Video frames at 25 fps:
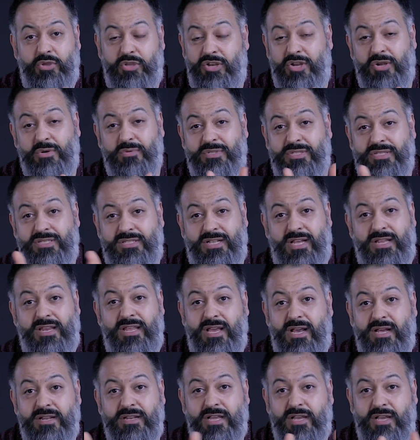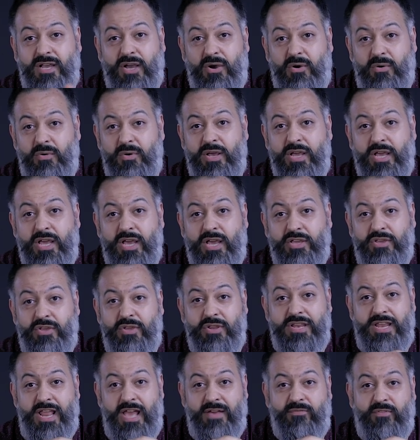you don't study on the go,
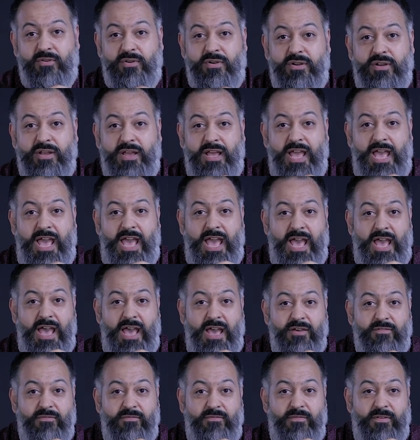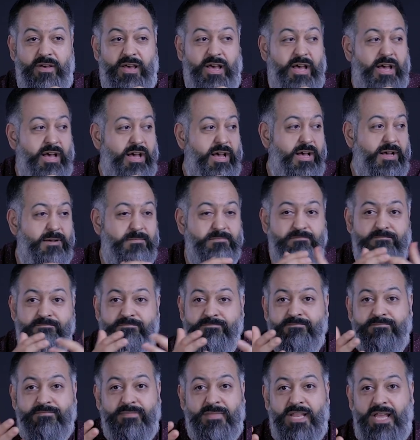you never have um,
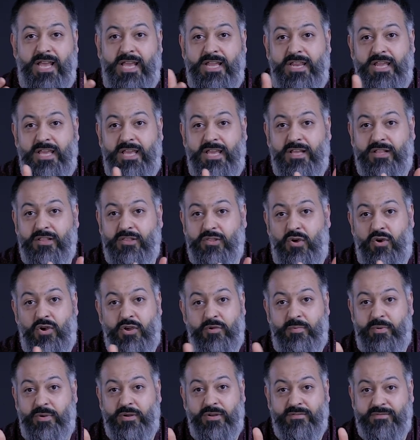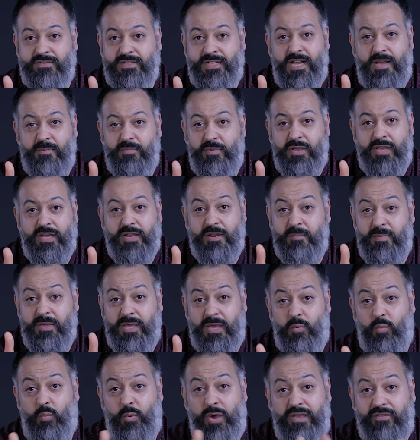any long period of time, you're gonna be
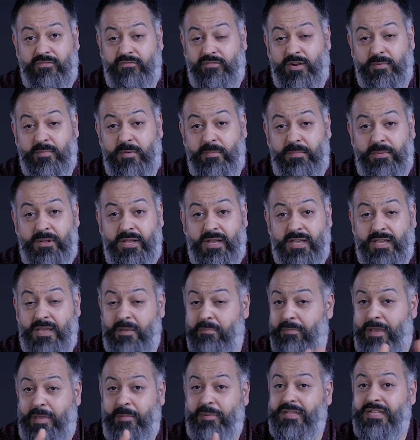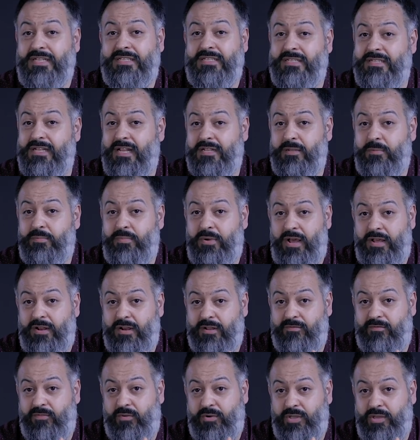away from a plug, maybe this is not the
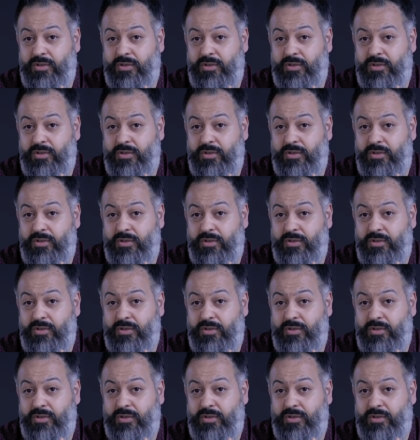product for